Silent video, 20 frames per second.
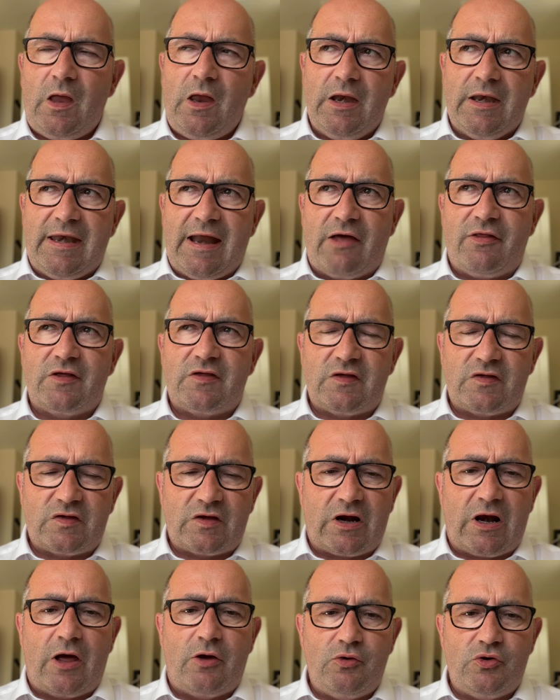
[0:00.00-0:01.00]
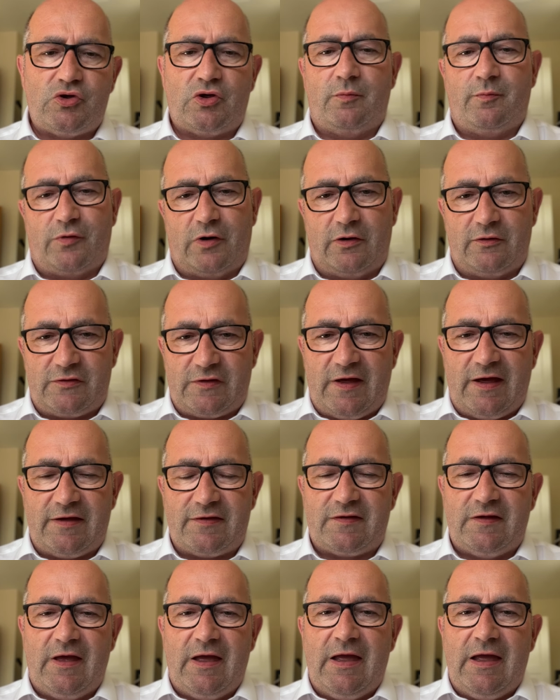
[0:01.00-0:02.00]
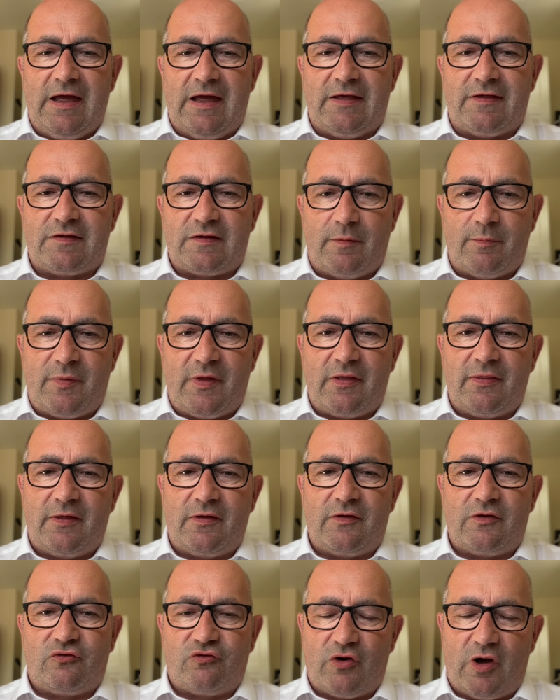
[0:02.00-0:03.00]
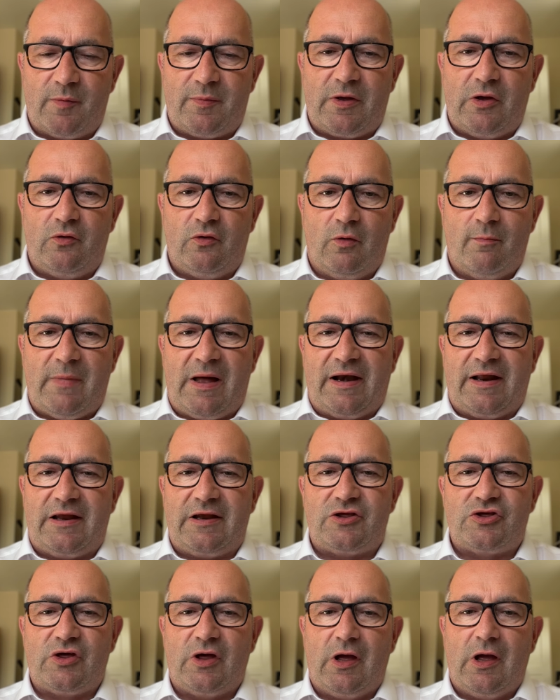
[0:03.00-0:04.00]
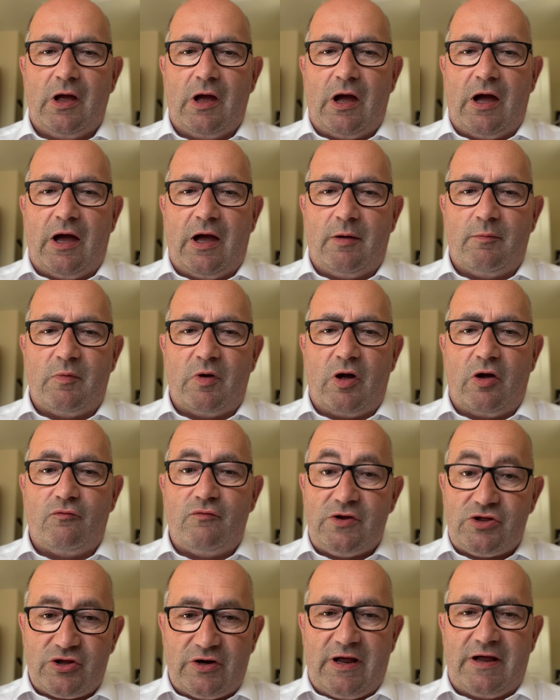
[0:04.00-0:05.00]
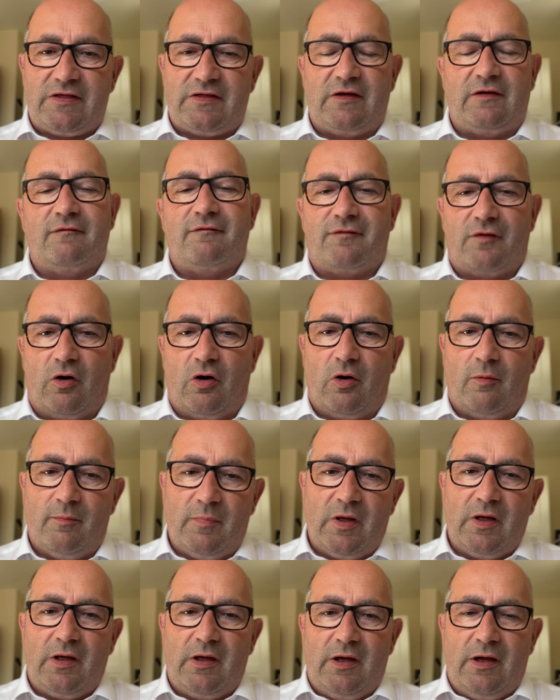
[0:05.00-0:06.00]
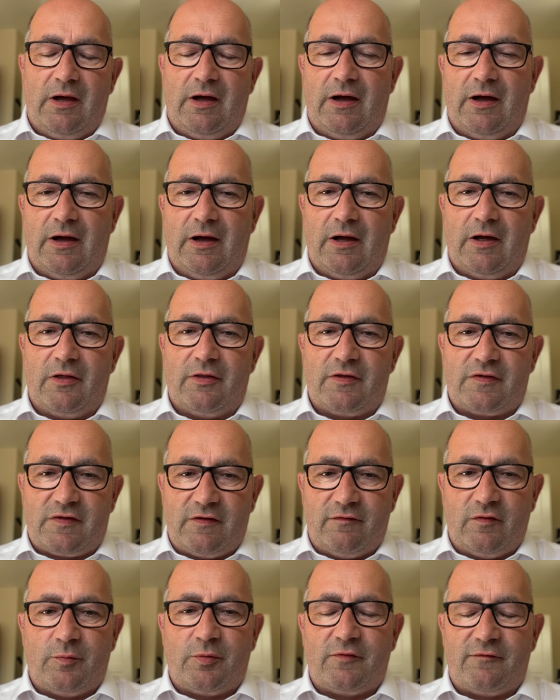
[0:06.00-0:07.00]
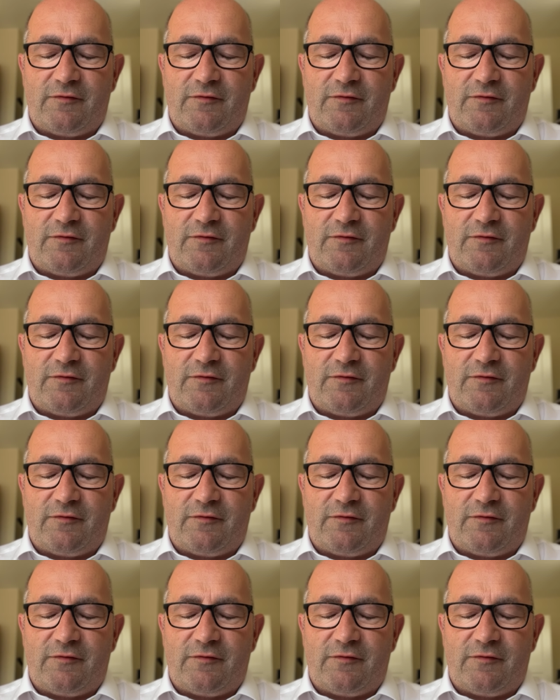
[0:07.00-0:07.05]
Now, the disclosure process is something that the tribunal manage, originating from the civil